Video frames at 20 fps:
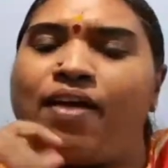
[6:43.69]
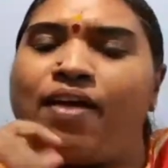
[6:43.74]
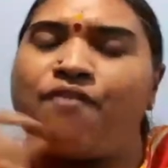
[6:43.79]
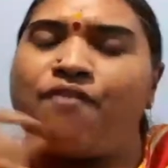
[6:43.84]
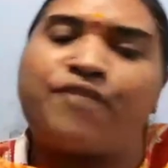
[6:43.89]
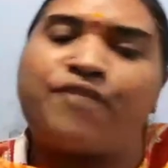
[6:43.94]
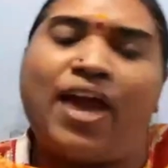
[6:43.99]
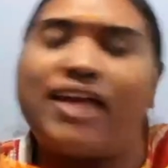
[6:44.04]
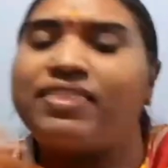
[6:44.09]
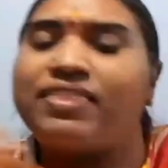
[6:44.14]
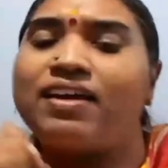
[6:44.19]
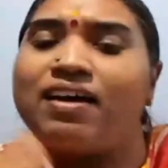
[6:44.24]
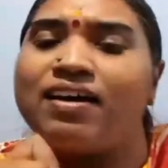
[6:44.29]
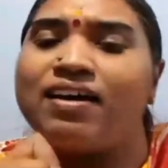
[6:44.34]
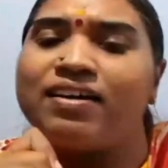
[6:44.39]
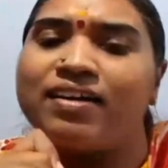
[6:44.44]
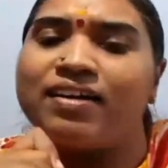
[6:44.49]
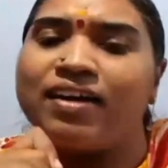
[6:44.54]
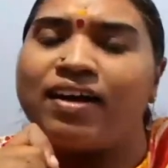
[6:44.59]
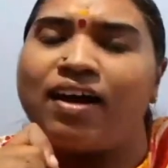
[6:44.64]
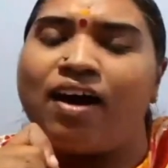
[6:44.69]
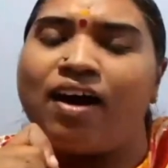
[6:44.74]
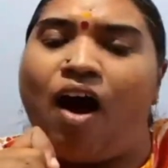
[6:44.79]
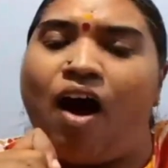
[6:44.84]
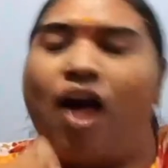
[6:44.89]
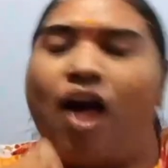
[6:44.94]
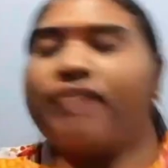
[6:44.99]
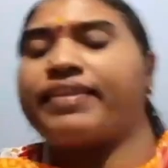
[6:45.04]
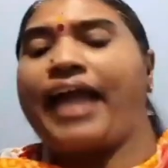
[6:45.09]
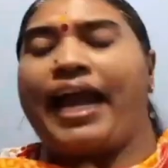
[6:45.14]
whether
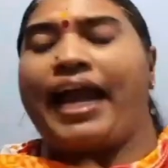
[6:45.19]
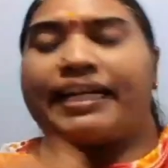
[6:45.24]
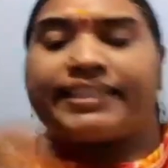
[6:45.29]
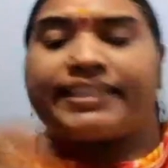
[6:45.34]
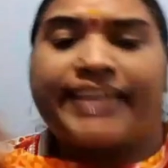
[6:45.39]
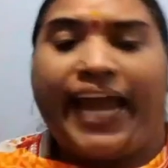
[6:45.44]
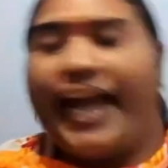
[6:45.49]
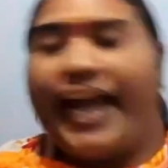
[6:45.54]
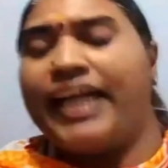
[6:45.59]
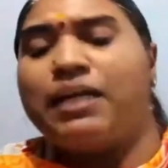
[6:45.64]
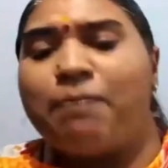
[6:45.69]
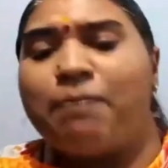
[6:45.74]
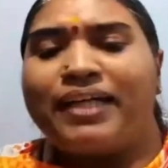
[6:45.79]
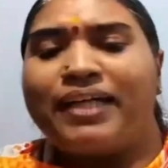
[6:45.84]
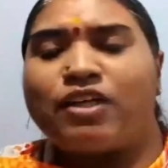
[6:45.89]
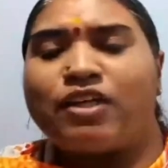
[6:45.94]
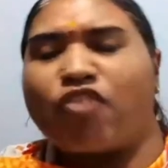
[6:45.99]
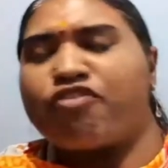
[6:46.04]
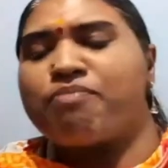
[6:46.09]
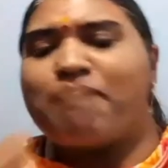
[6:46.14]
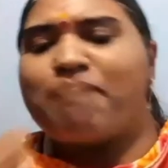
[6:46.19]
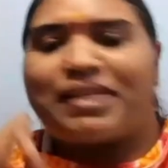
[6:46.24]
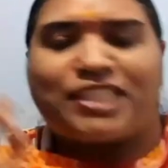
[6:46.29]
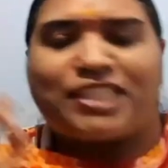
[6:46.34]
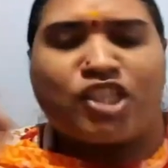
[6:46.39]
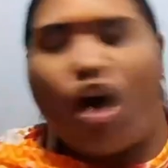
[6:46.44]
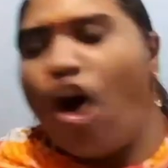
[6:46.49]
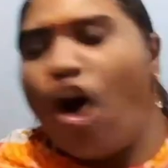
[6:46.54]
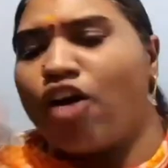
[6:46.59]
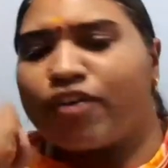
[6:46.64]
on the attainment of
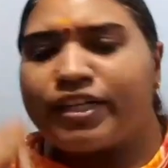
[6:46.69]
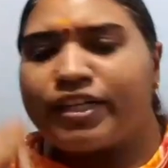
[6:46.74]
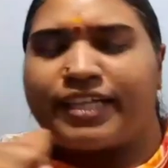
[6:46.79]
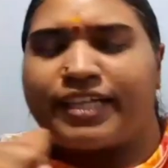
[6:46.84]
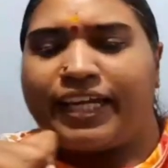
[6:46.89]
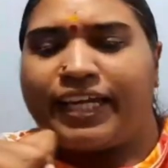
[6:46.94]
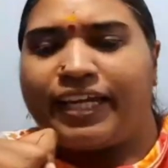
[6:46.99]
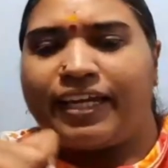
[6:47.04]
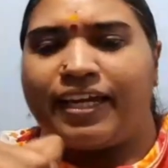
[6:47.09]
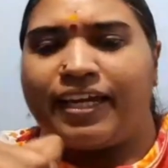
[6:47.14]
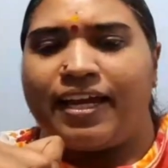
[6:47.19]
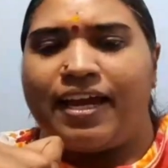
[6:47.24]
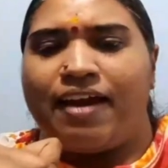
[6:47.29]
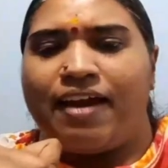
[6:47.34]
majority,